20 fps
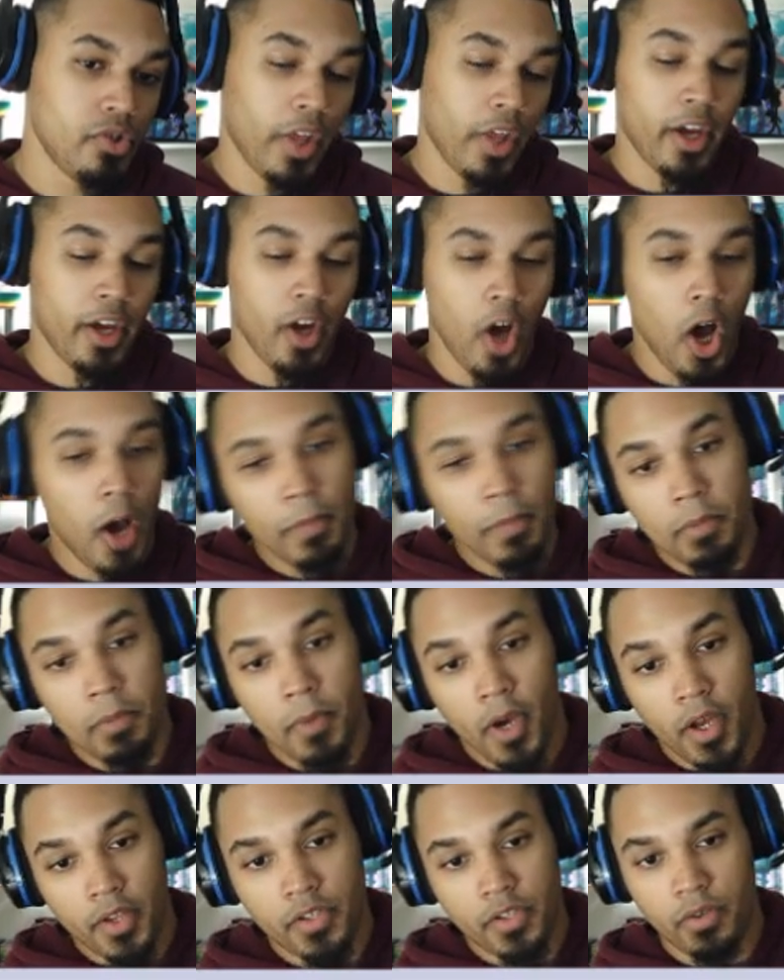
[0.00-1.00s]
like
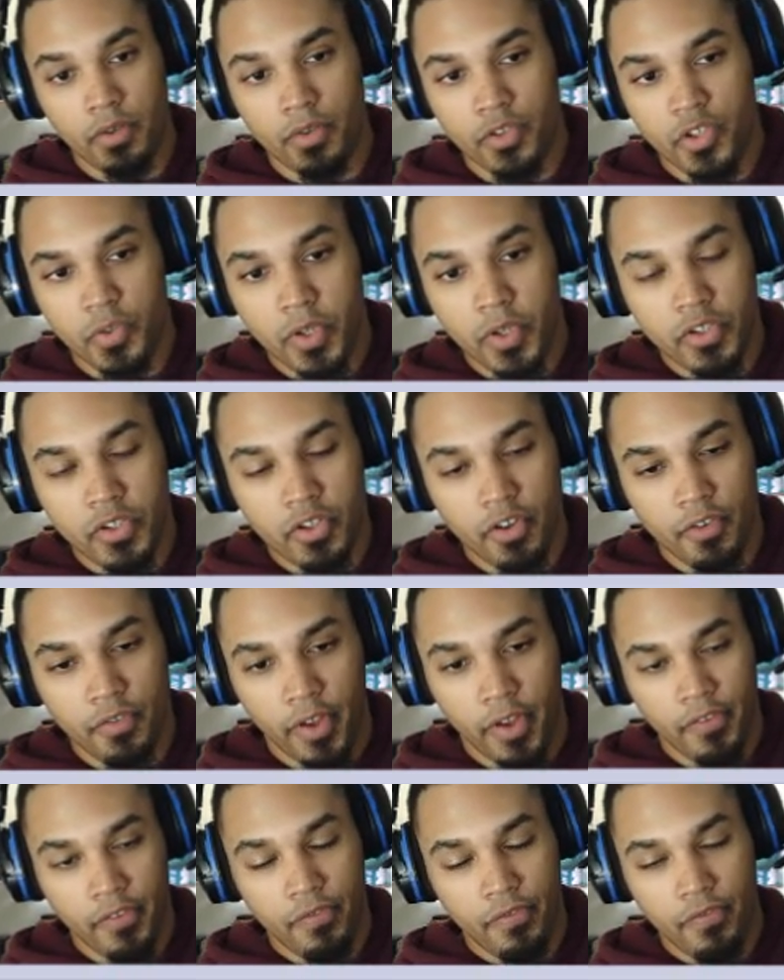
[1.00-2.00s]
Omnimons you and swings you to,
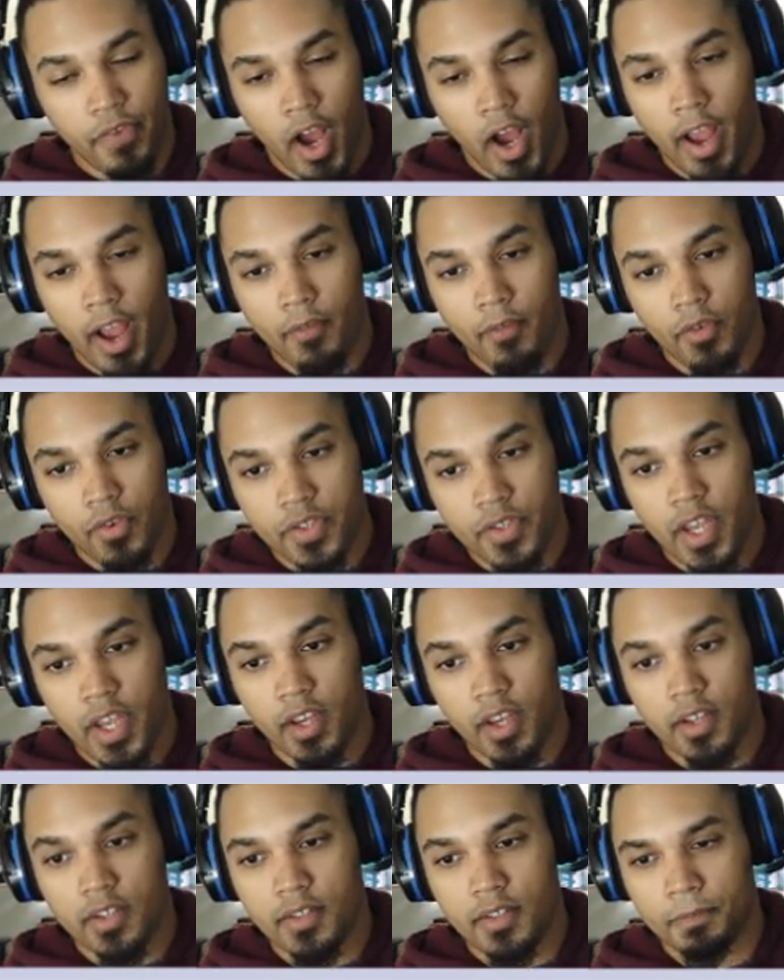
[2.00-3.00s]
like, 5 or
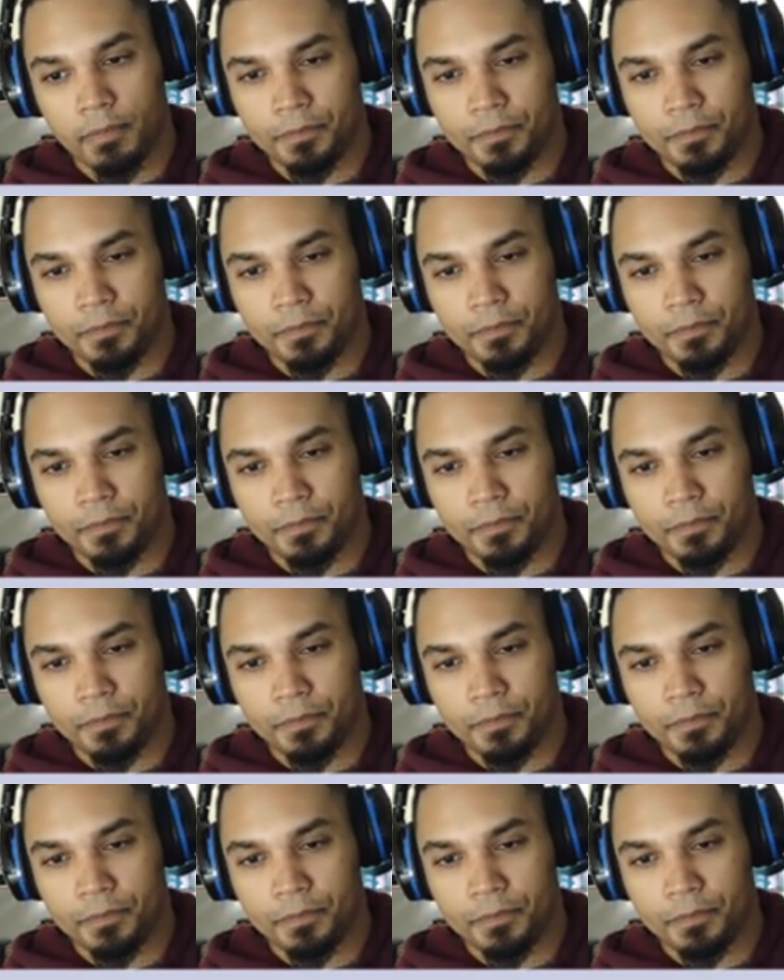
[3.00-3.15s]
6.